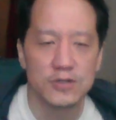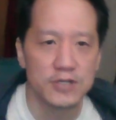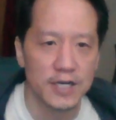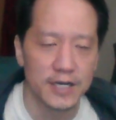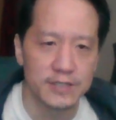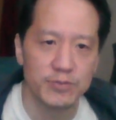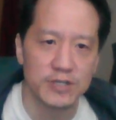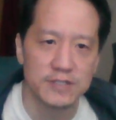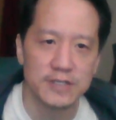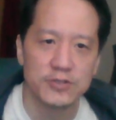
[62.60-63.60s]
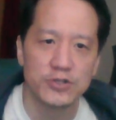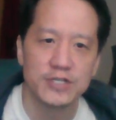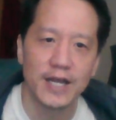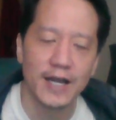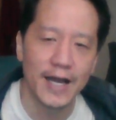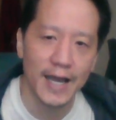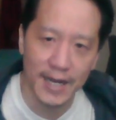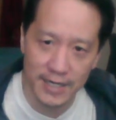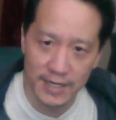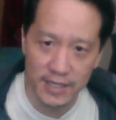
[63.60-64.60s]
not, because these are
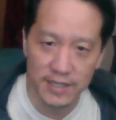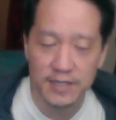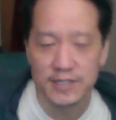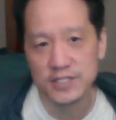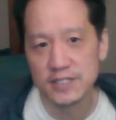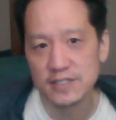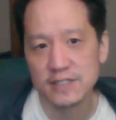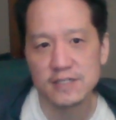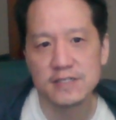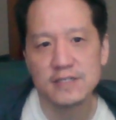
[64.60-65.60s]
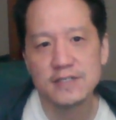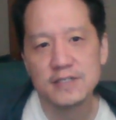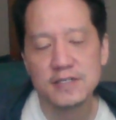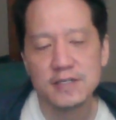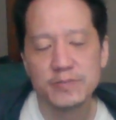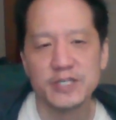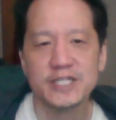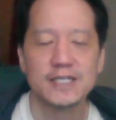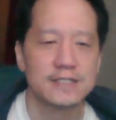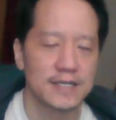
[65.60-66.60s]
diagonally adjacent, but
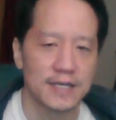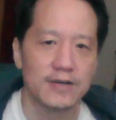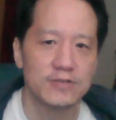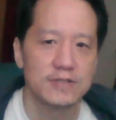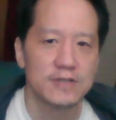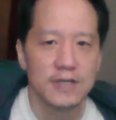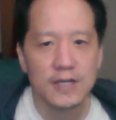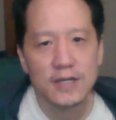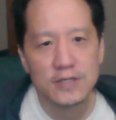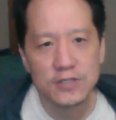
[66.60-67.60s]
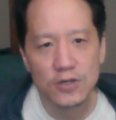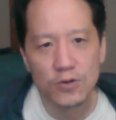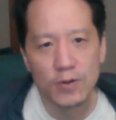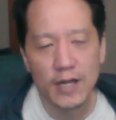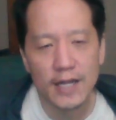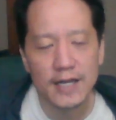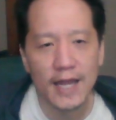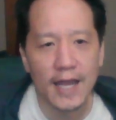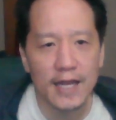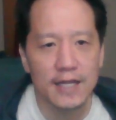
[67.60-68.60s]
that doesn't count. So in
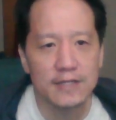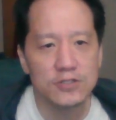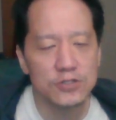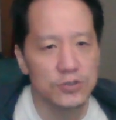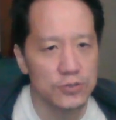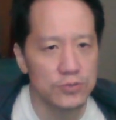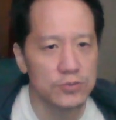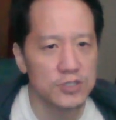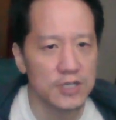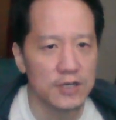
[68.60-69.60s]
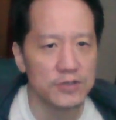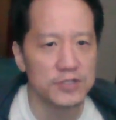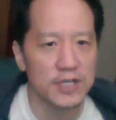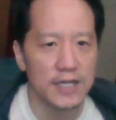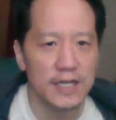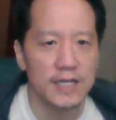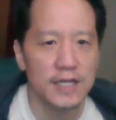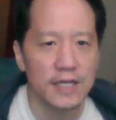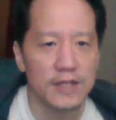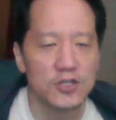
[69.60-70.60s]
any two cells
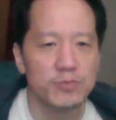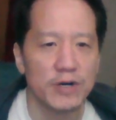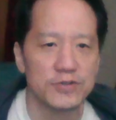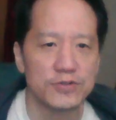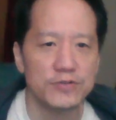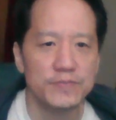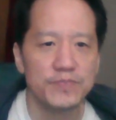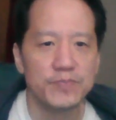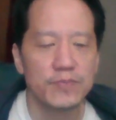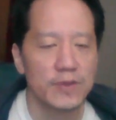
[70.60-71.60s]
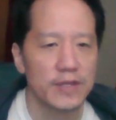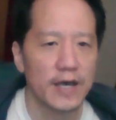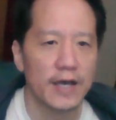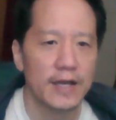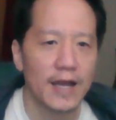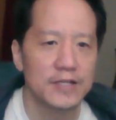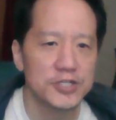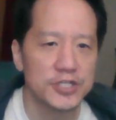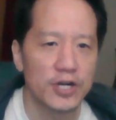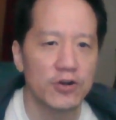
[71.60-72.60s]
in this puzzle that
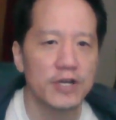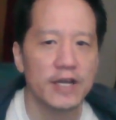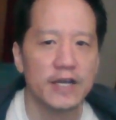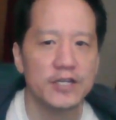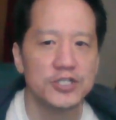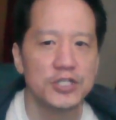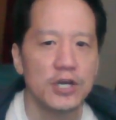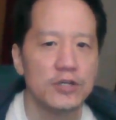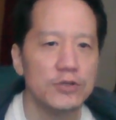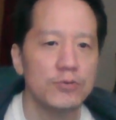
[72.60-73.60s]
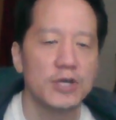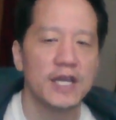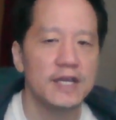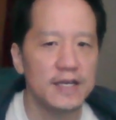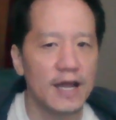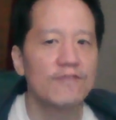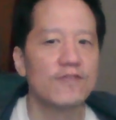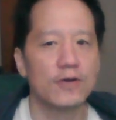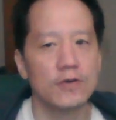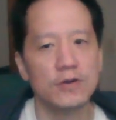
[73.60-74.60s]
share an edge, you can
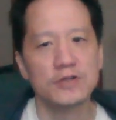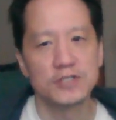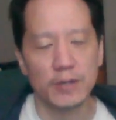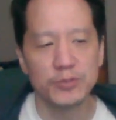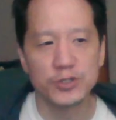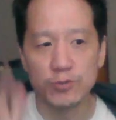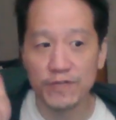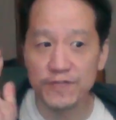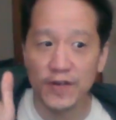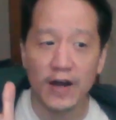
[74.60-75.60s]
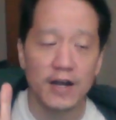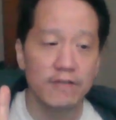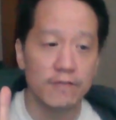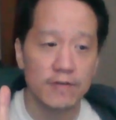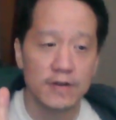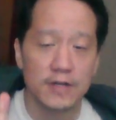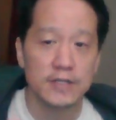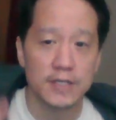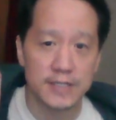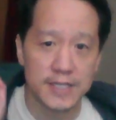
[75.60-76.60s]
never sum to a 5,
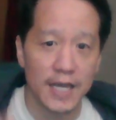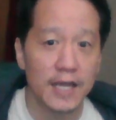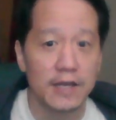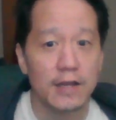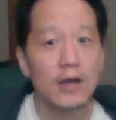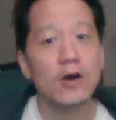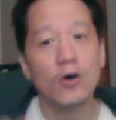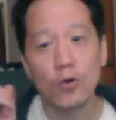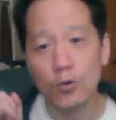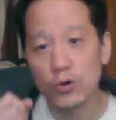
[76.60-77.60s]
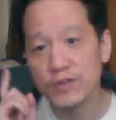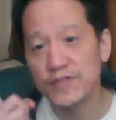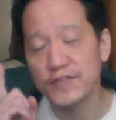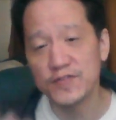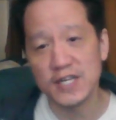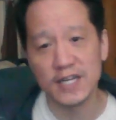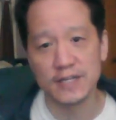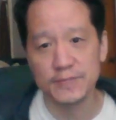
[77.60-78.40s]
to 10, or to 15.